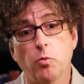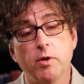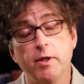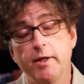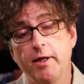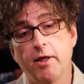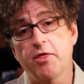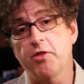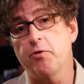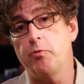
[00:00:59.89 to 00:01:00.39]

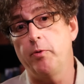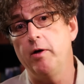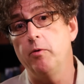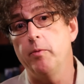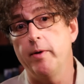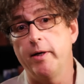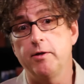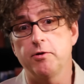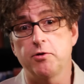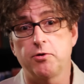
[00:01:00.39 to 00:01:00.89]
really a
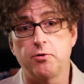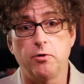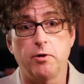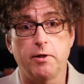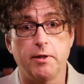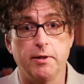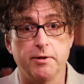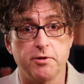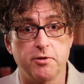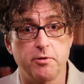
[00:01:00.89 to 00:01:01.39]
three-ring
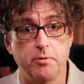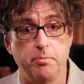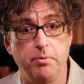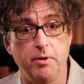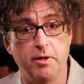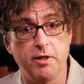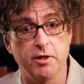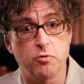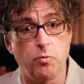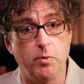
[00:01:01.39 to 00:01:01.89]
circus
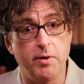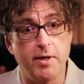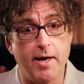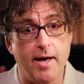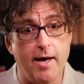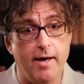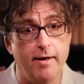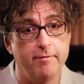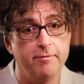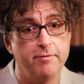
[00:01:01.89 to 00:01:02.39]
because we
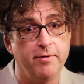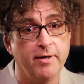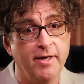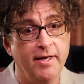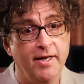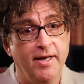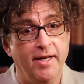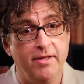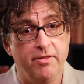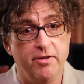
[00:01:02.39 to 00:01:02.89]
have
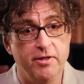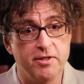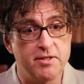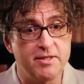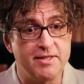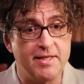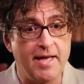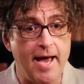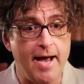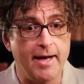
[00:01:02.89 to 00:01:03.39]

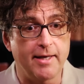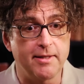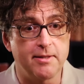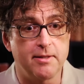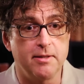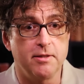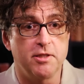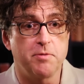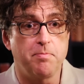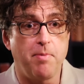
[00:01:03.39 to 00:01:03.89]
this
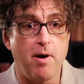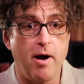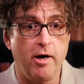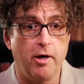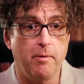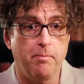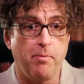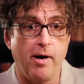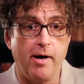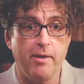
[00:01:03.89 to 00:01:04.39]
text
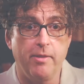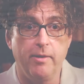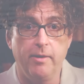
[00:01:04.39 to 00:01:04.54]
inspired by